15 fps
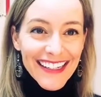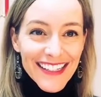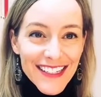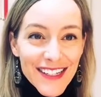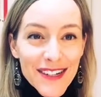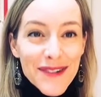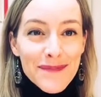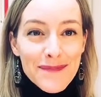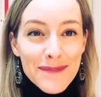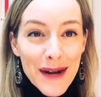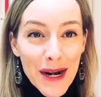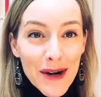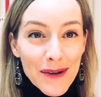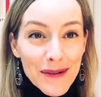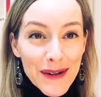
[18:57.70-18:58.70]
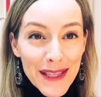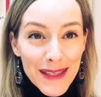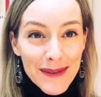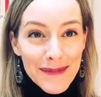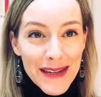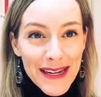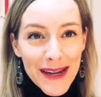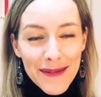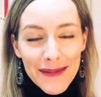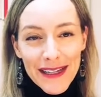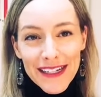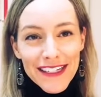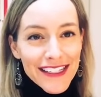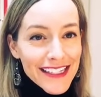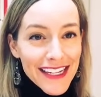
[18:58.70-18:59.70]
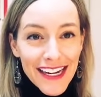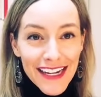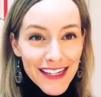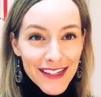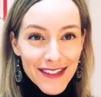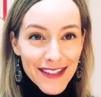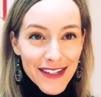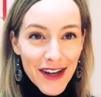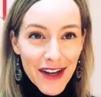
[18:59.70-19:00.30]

So bear with me. I'm just getting used to